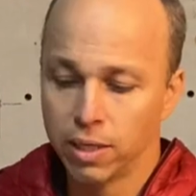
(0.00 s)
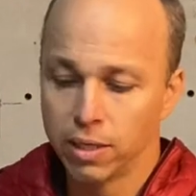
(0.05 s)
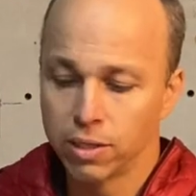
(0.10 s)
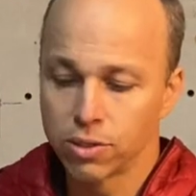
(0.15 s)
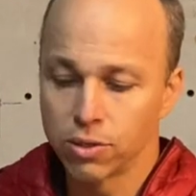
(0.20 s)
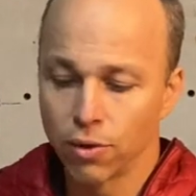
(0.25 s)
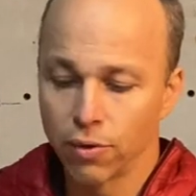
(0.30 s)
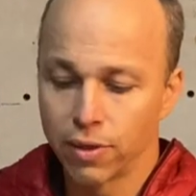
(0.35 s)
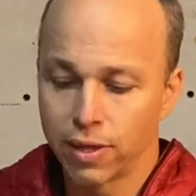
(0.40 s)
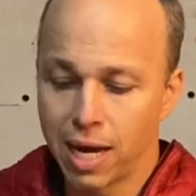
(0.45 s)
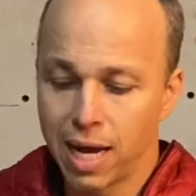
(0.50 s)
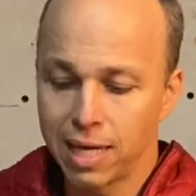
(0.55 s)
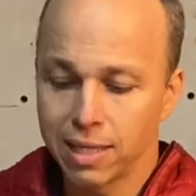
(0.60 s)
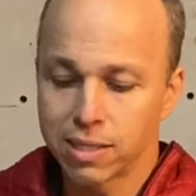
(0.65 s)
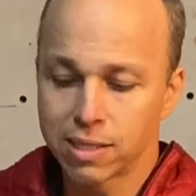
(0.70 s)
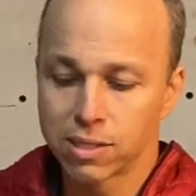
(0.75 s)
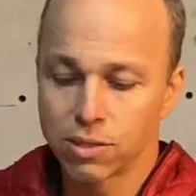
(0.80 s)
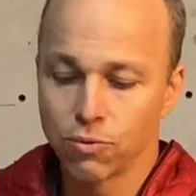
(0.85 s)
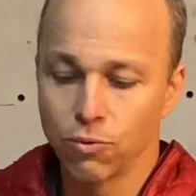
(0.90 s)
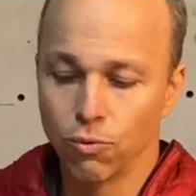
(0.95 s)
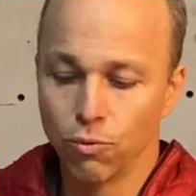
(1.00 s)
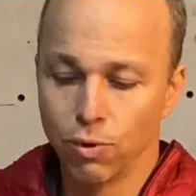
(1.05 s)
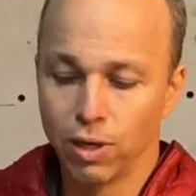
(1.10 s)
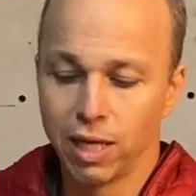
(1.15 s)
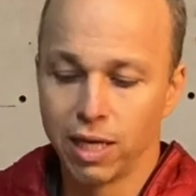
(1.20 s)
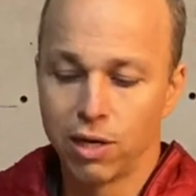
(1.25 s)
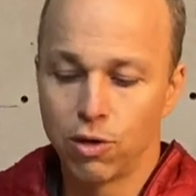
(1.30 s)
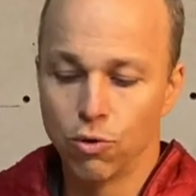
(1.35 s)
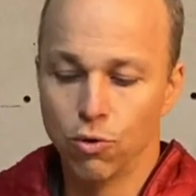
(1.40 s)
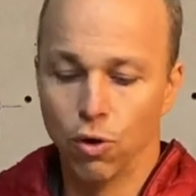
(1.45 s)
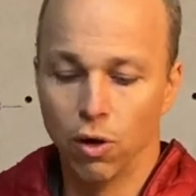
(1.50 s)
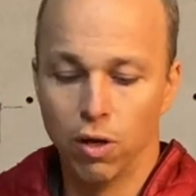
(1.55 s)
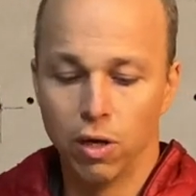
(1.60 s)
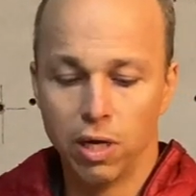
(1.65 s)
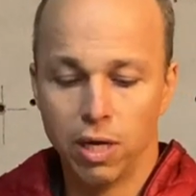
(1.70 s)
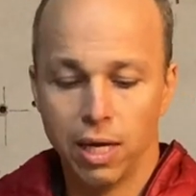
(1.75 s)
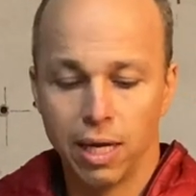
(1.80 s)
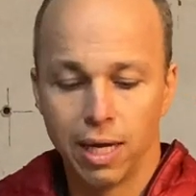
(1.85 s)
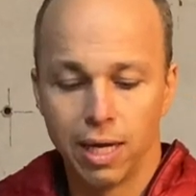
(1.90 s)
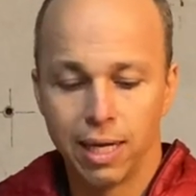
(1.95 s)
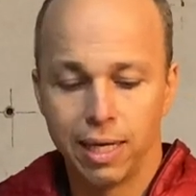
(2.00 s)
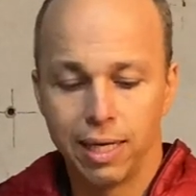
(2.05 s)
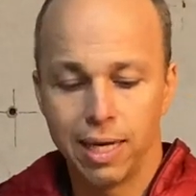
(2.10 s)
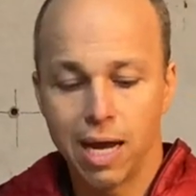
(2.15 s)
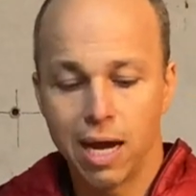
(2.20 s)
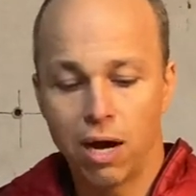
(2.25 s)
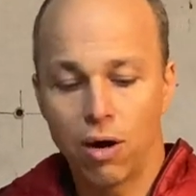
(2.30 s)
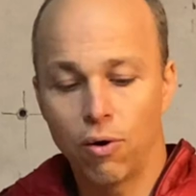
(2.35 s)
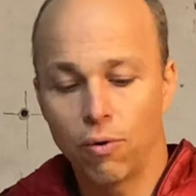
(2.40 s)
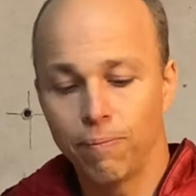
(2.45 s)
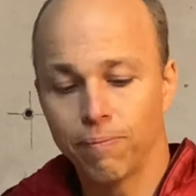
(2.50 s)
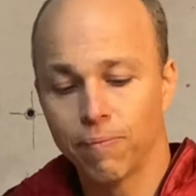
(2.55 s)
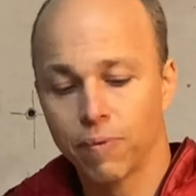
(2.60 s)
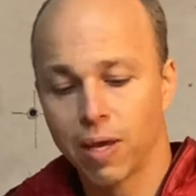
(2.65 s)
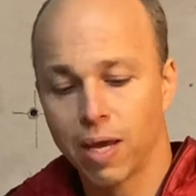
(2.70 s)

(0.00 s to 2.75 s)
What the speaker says: So that's really cool. Now,